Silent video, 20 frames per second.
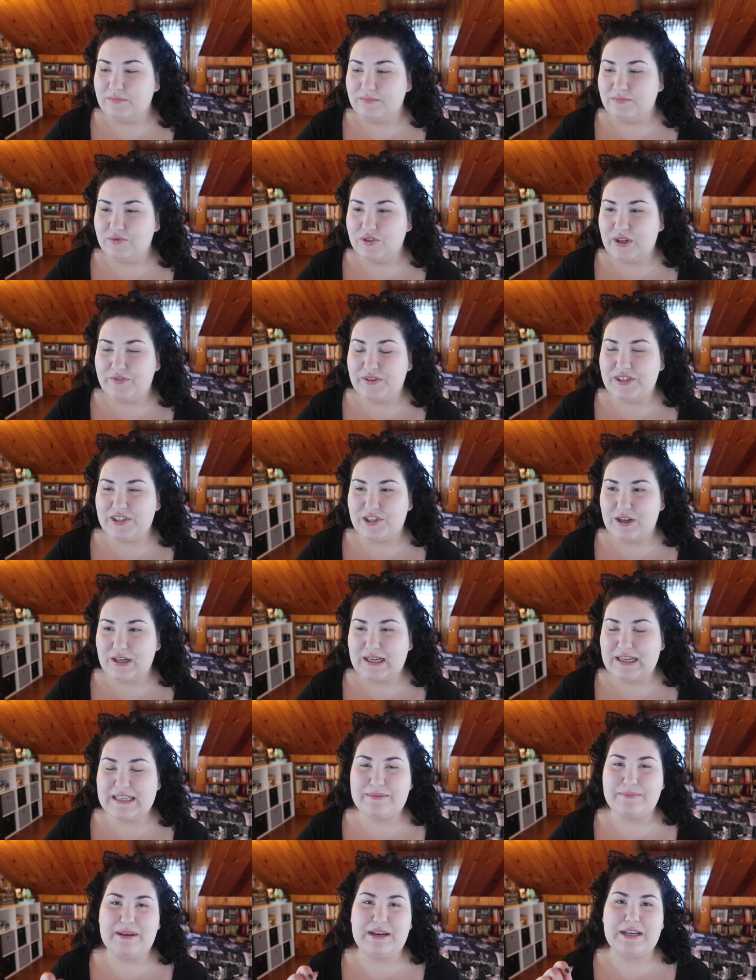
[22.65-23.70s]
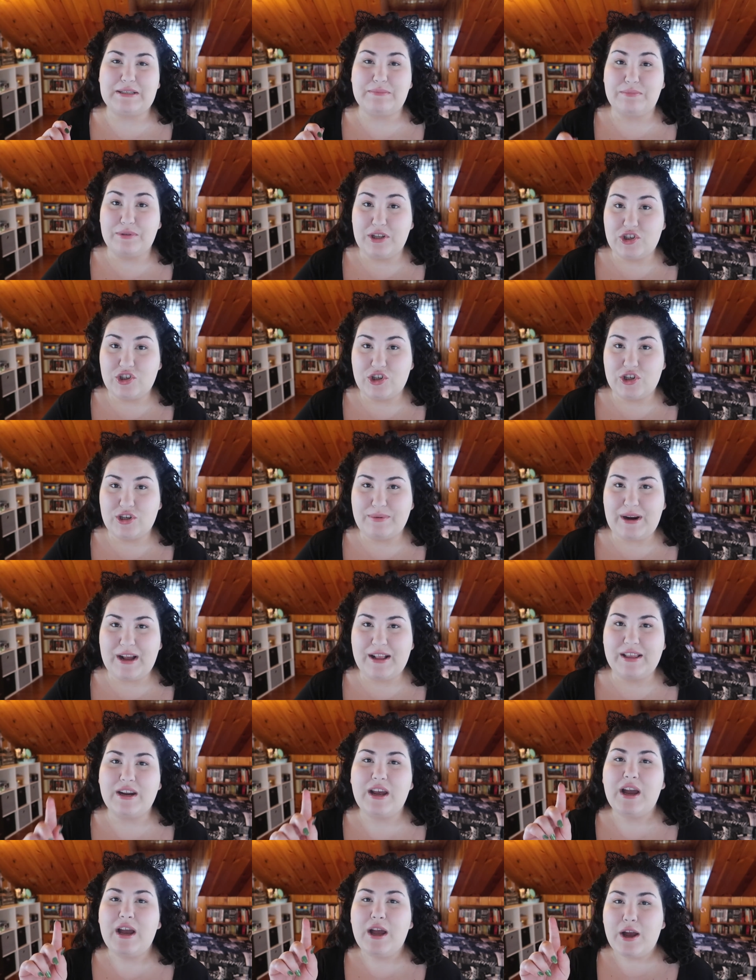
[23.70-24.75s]
Jeffree Star Cosmetics Blood Sugar
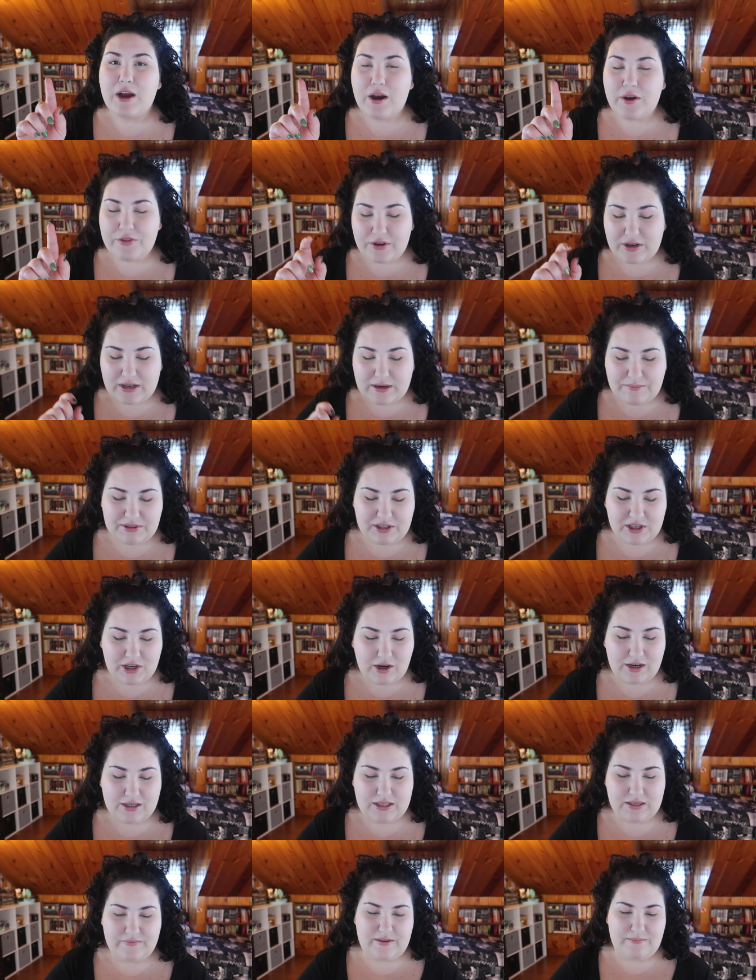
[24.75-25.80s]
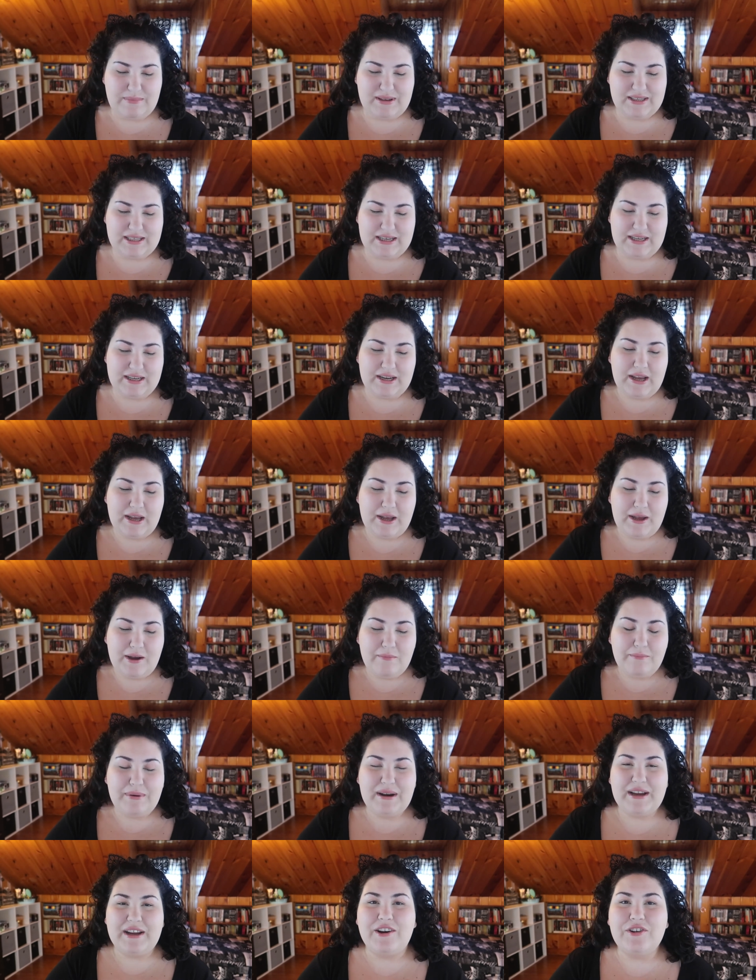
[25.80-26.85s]
palette. I'll throw it up in the cards if you missed it,
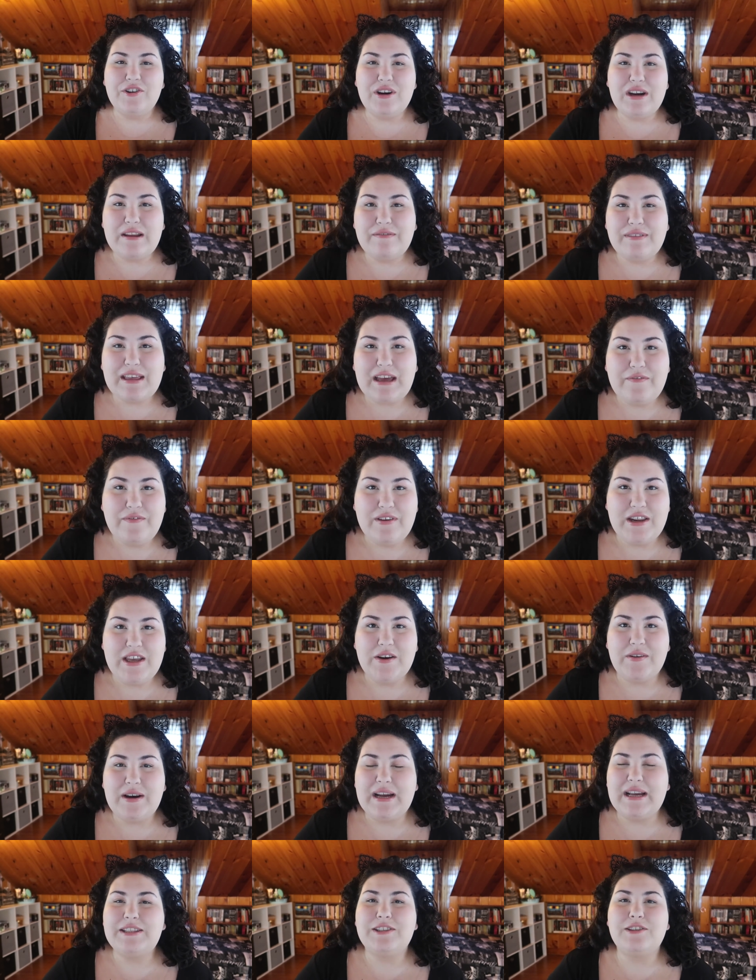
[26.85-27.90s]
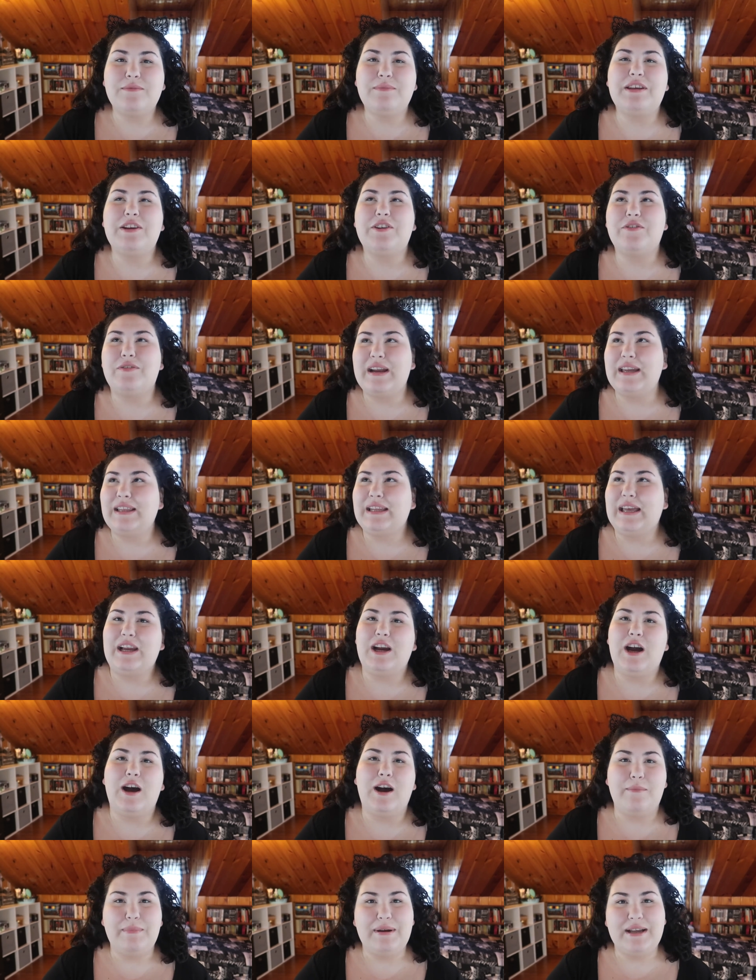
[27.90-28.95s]
but underneath that video I had so many great like
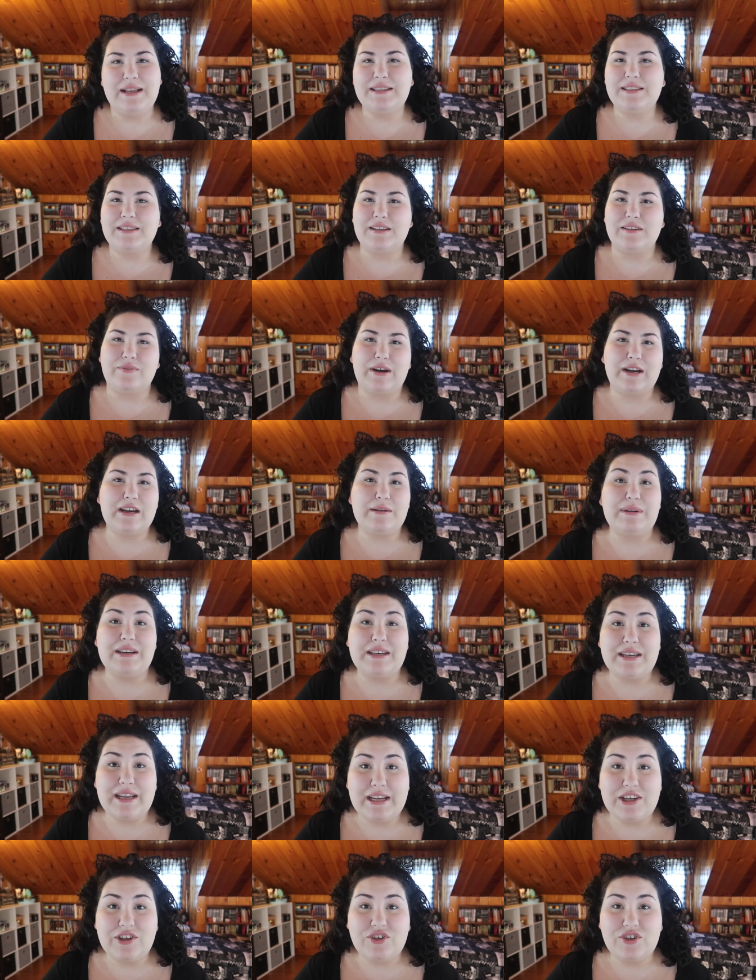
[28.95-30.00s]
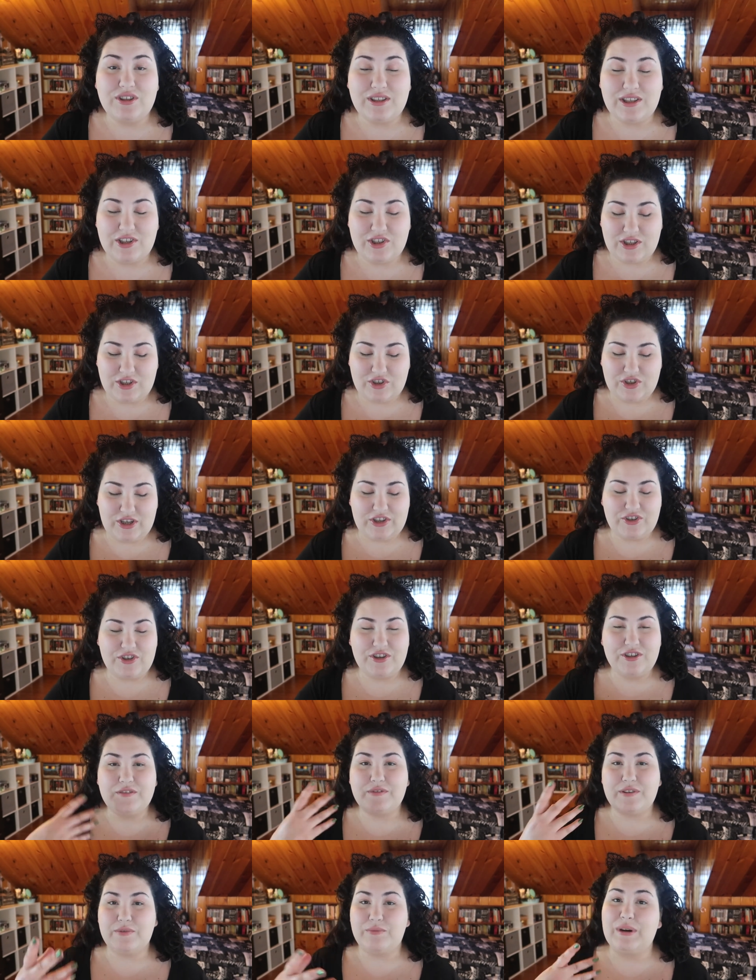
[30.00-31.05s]
comments and recommendations and
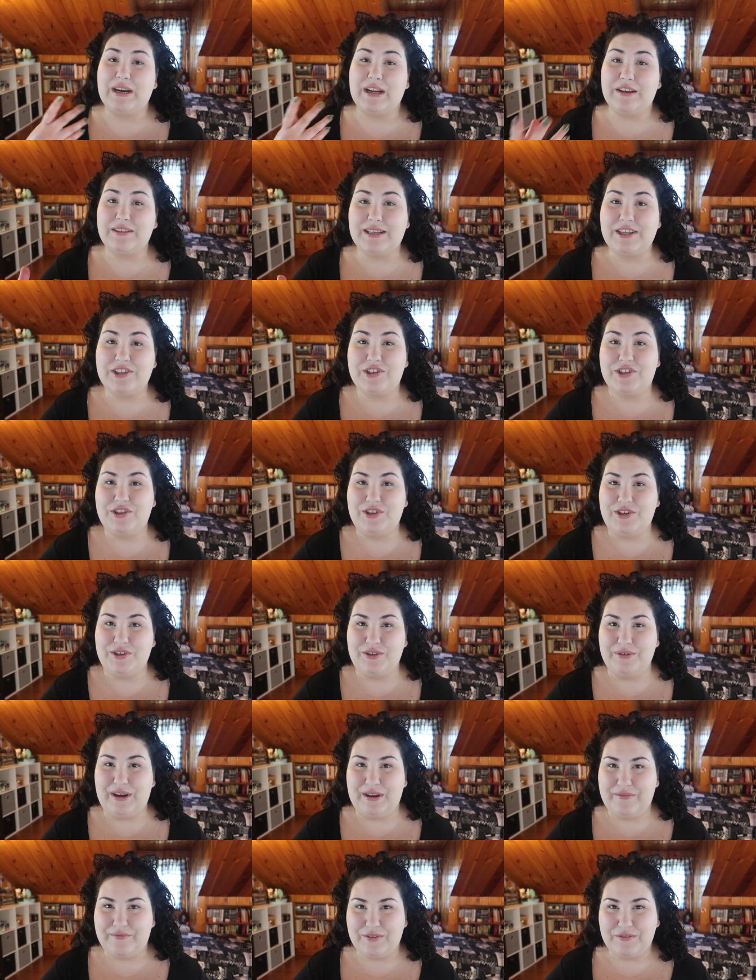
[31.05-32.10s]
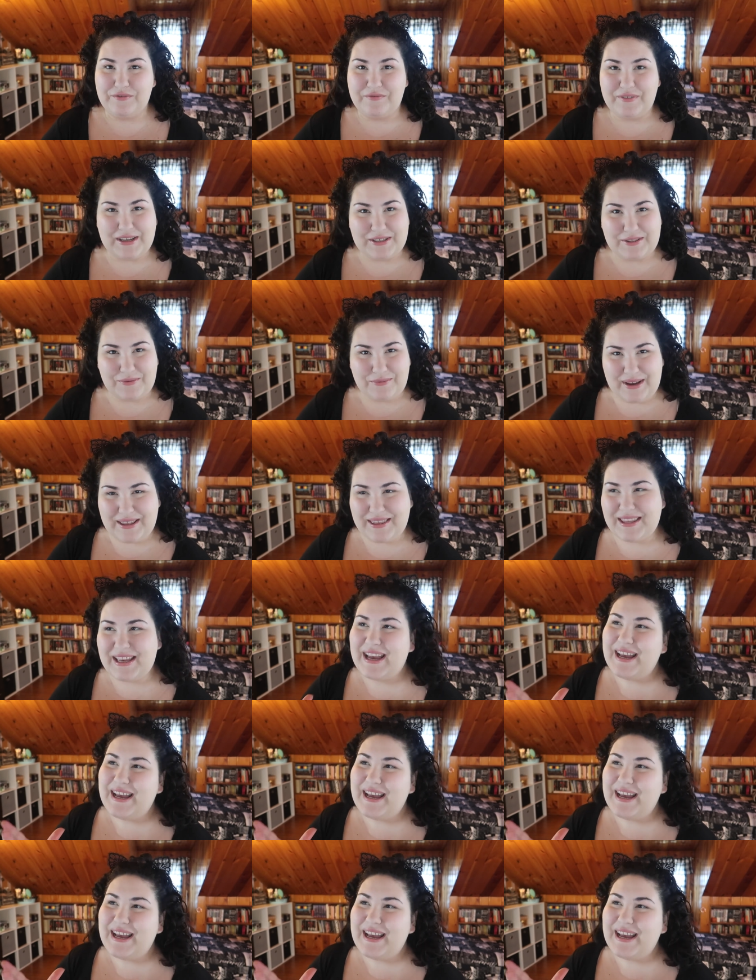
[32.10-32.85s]
suggestions for what else I should do a full face with.